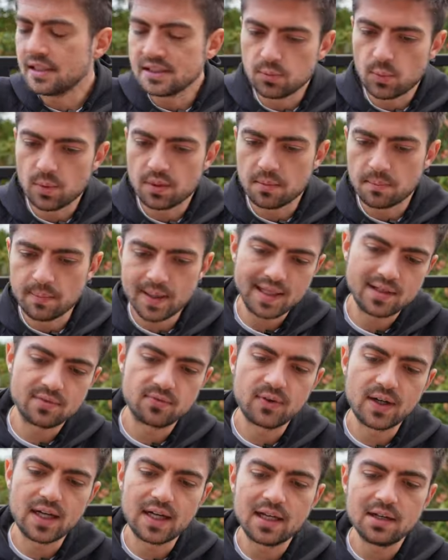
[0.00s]
is with the Mach
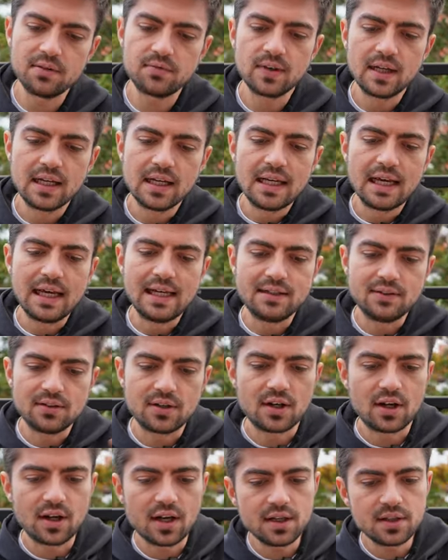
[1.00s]
5, and the
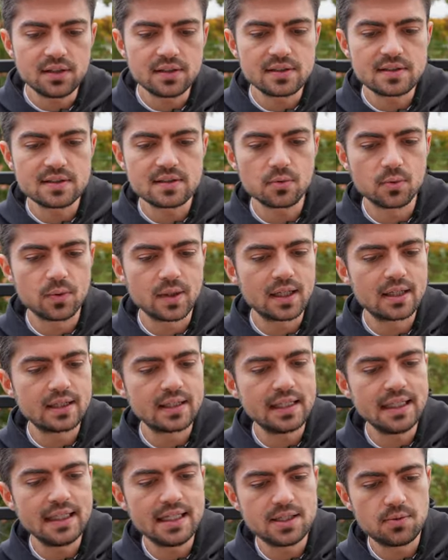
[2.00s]
highest
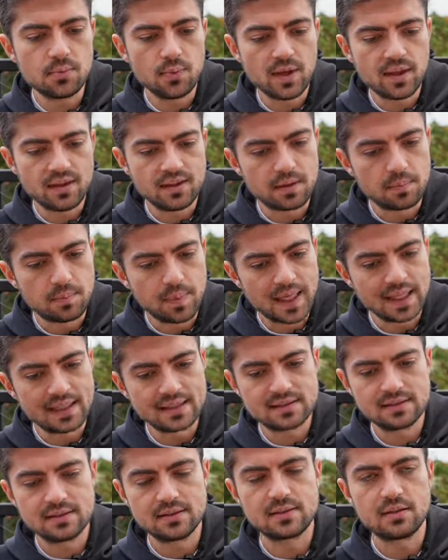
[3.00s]
one is with the
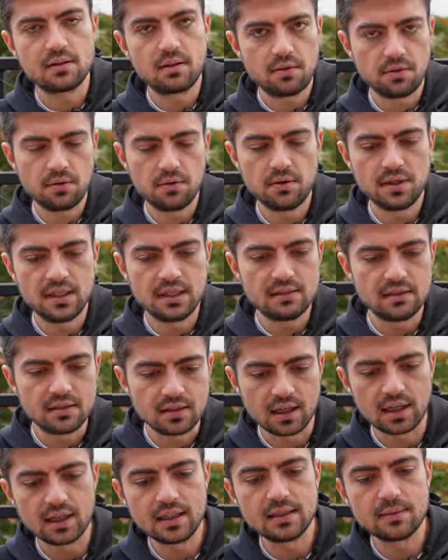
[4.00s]
Pegasus
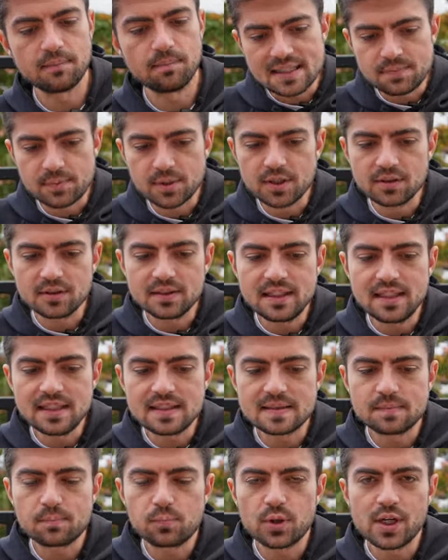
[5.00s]
39. Last but not
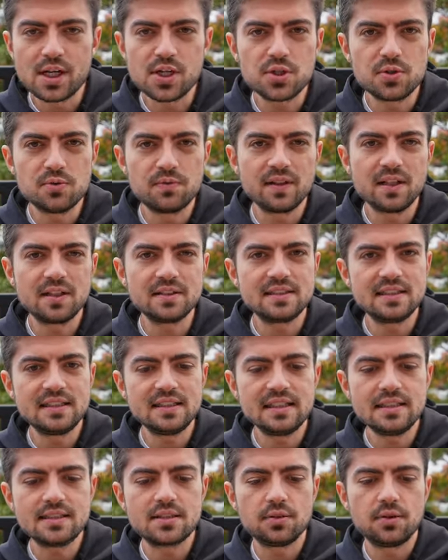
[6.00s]
least, pronation
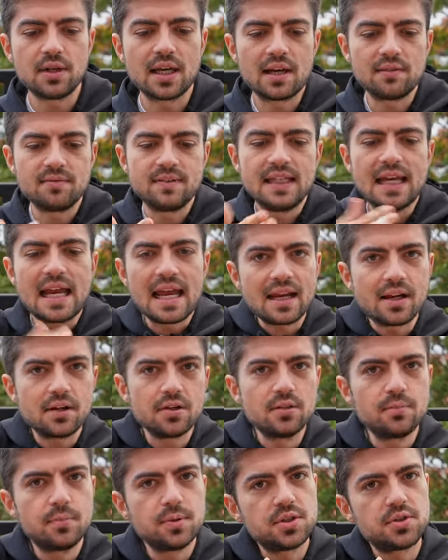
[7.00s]
velocity. So you have the
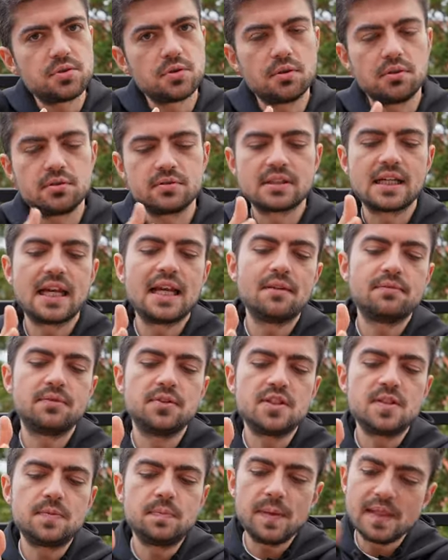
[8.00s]
angle, but you also have
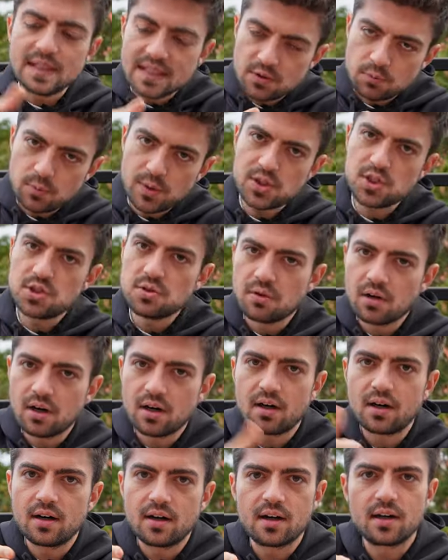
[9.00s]
the speed at which you
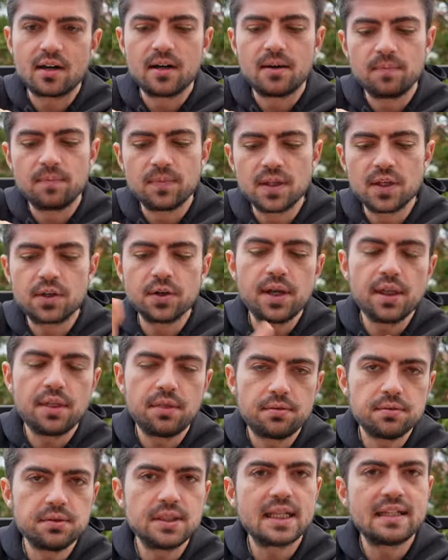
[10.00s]
are going
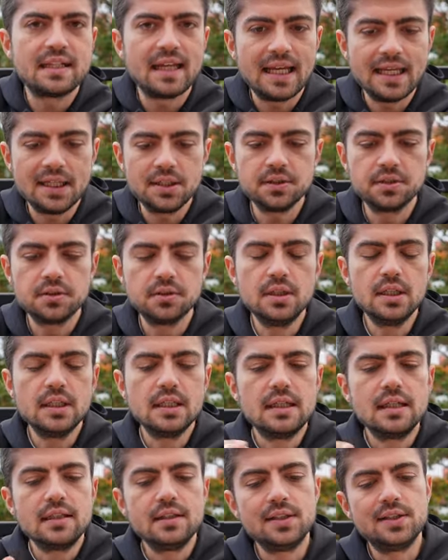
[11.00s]
through that angle.
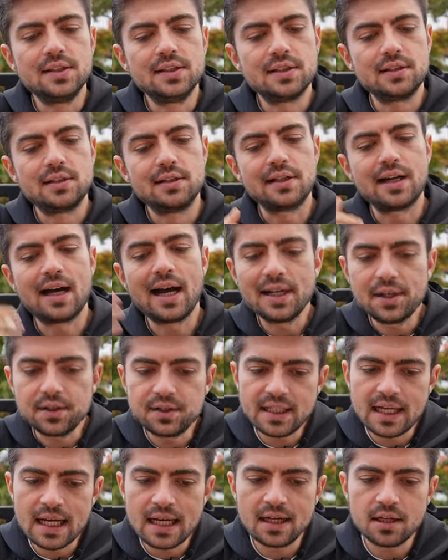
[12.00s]
The higher
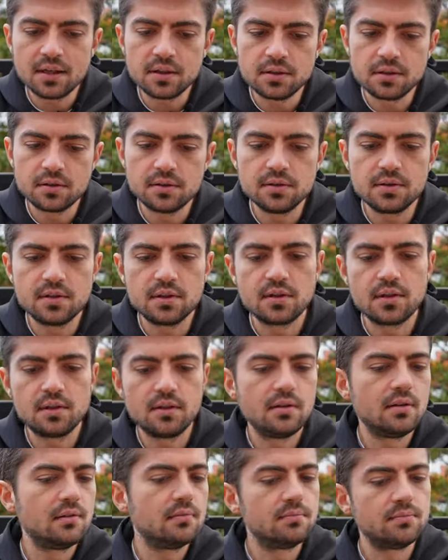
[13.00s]
the angle,
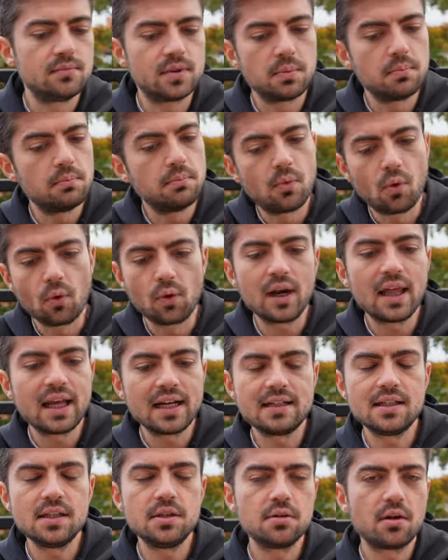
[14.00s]
the more
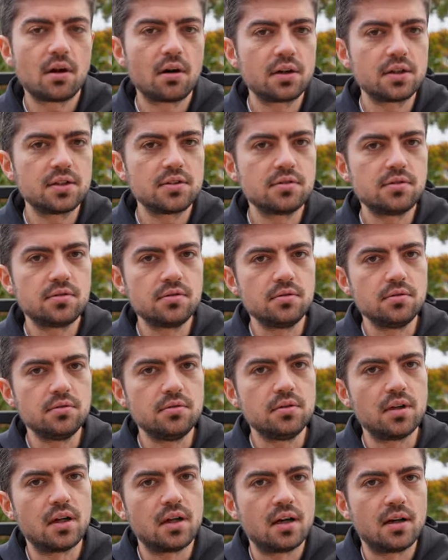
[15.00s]
likely you are
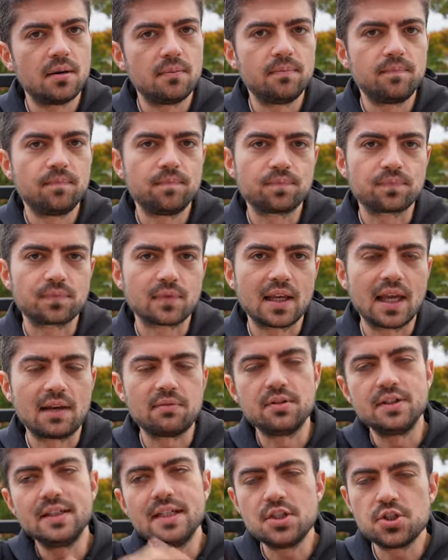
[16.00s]
to
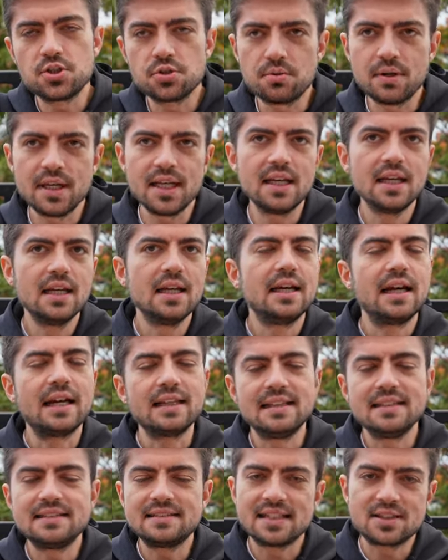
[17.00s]
have an injury.
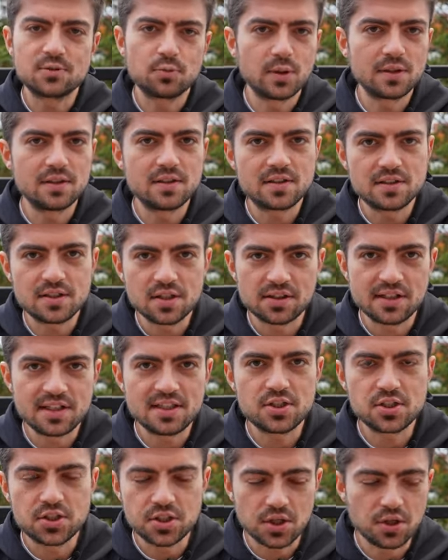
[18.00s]
At least that's what the
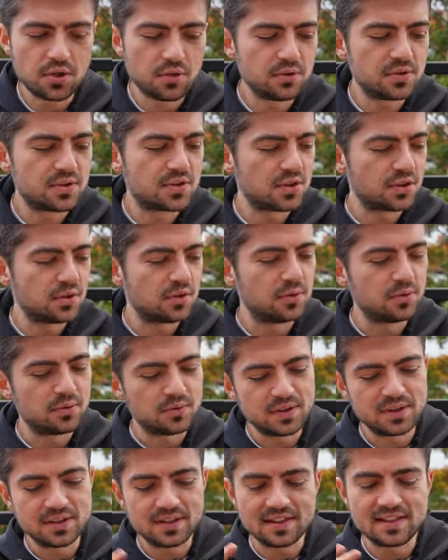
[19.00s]
studies show. So
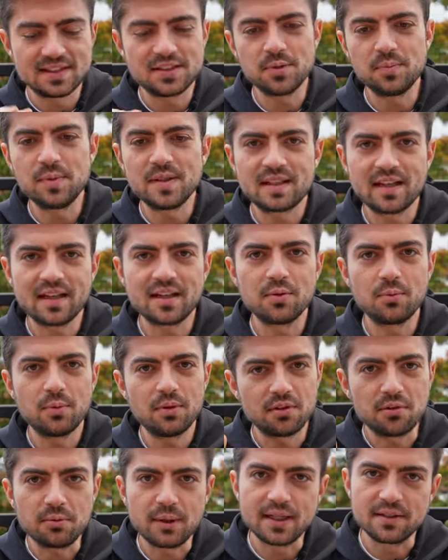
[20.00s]
this is to be taken
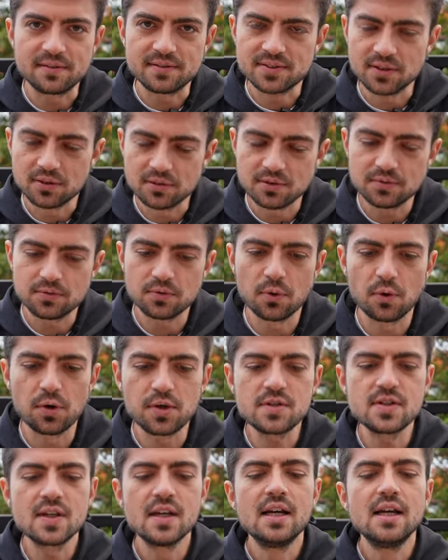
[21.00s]
with a grain of salt, of
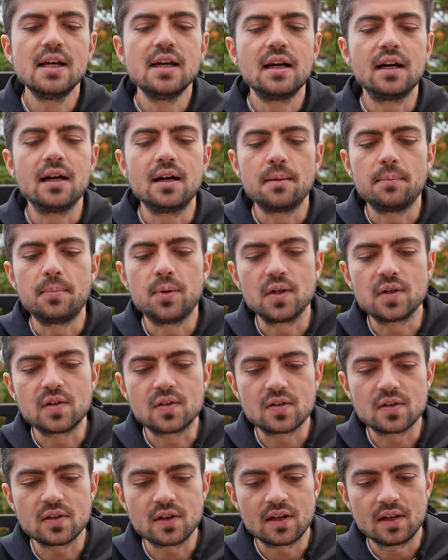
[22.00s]
course.
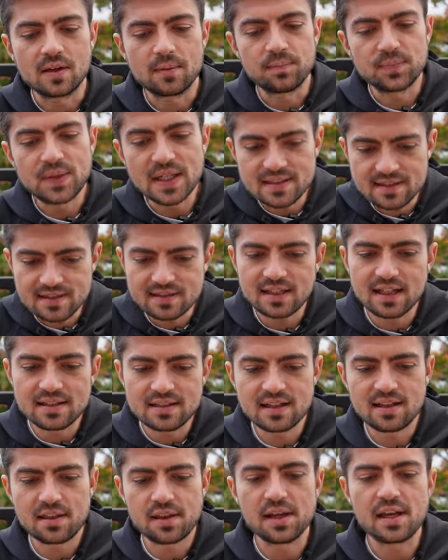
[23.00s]
But that's I
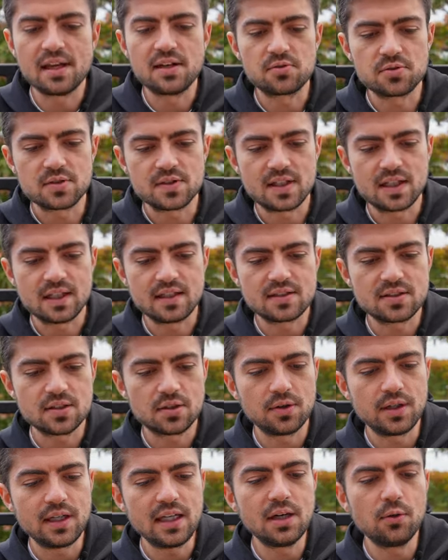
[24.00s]
think interesting.
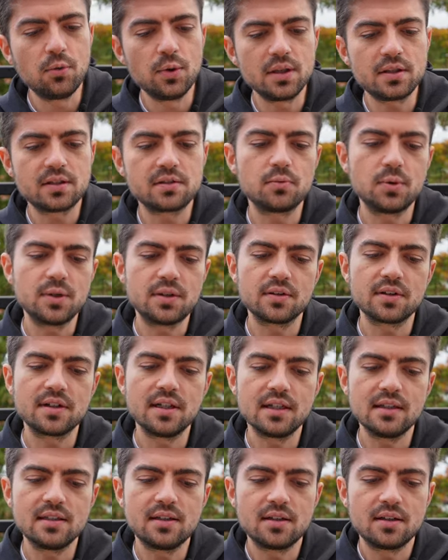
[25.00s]
So here we're
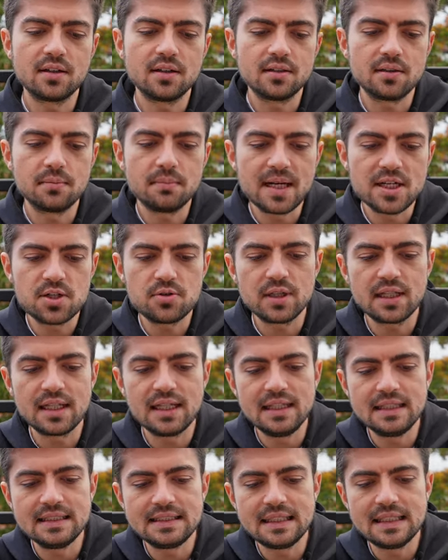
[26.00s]
talking the metric
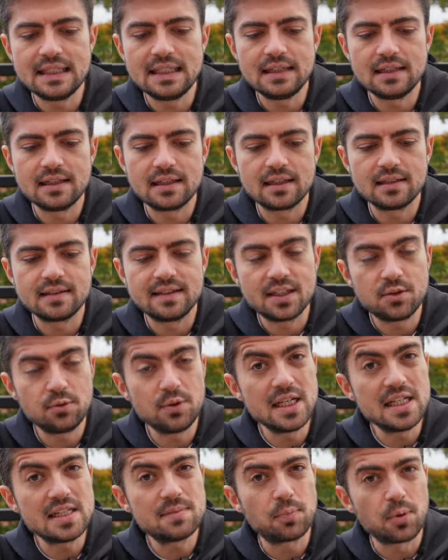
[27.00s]
is in
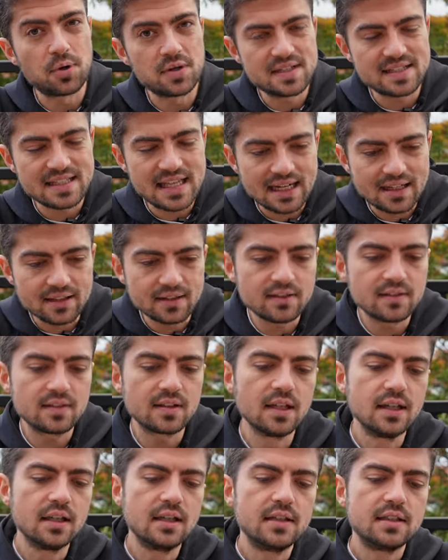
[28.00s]
degrees per
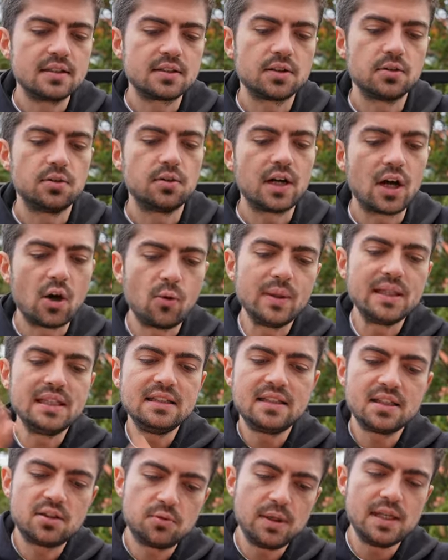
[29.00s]
second. So how many
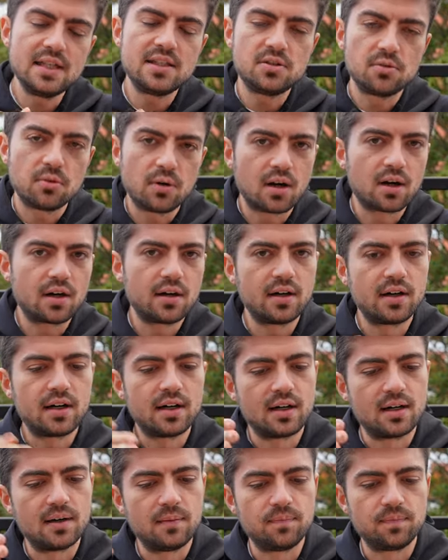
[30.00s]
degrees you
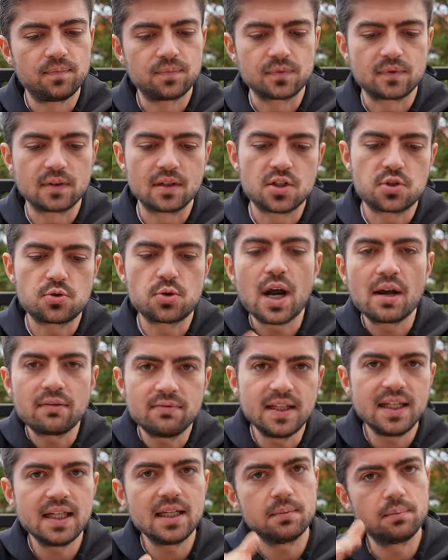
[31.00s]
are
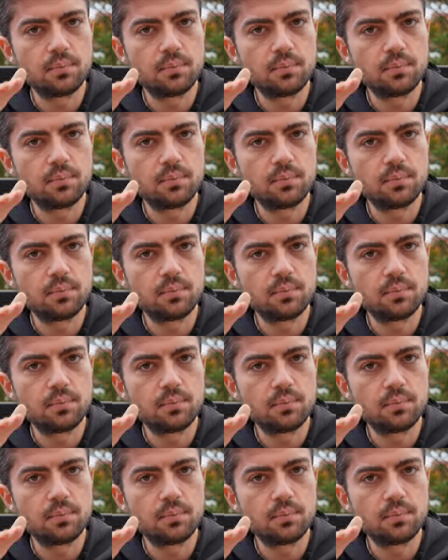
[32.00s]
traveling